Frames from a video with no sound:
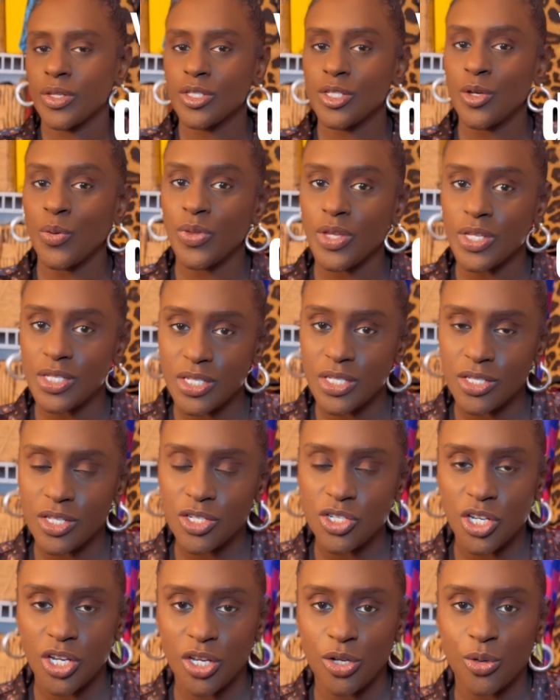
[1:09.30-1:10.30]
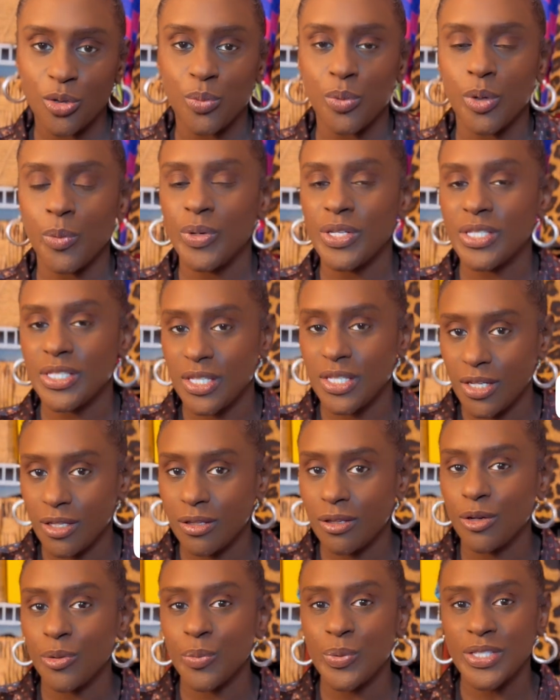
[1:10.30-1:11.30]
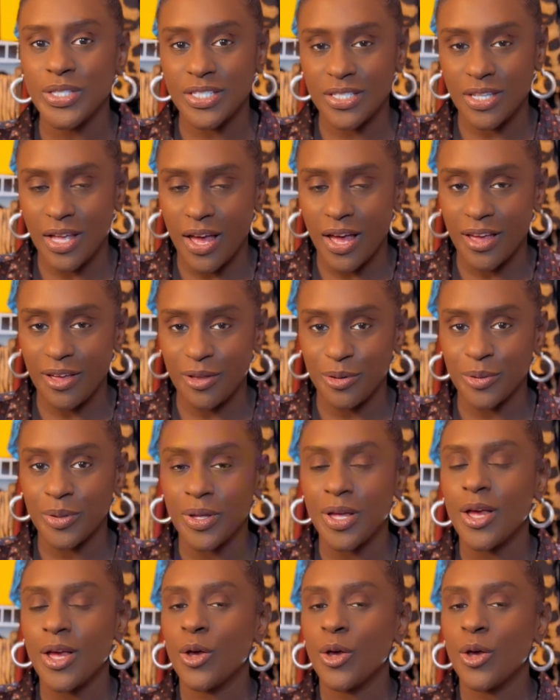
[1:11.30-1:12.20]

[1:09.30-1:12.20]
So this is the channel where we declutter with style,